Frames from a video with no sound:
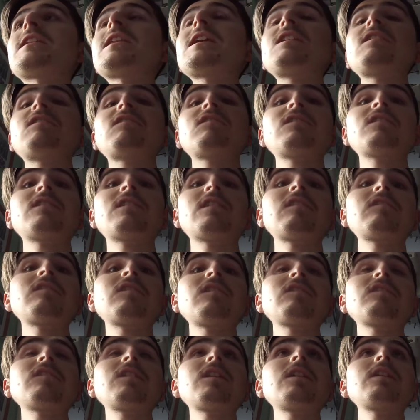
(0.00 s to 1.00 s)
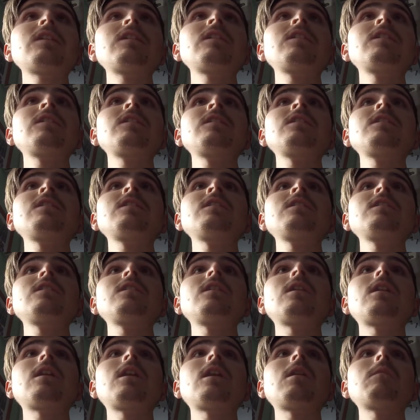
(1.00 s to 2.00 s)
least, let's just say.
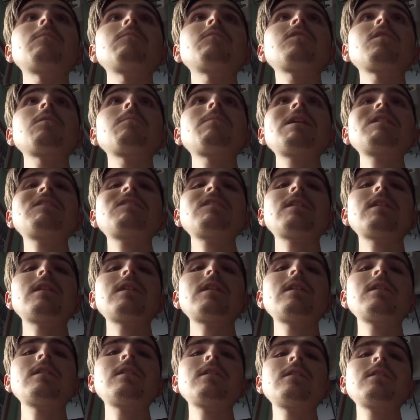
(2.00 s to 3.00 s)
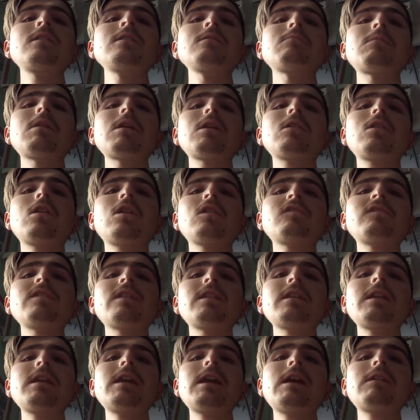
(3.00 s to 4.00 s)
So basically, my car's
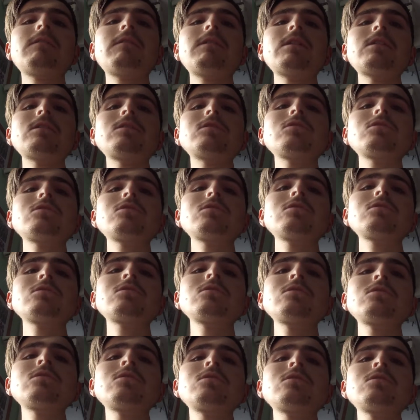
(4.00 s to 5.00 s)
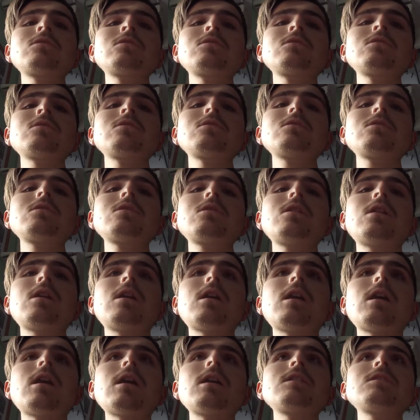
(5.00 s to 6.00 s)
still in the garage.
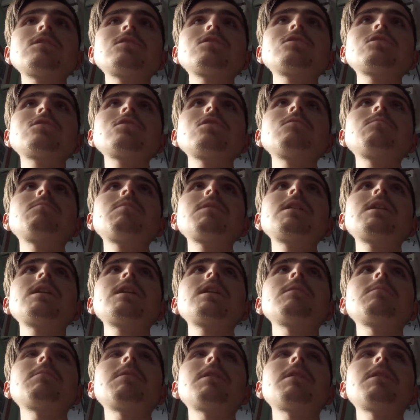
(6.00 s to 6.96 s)
It should be here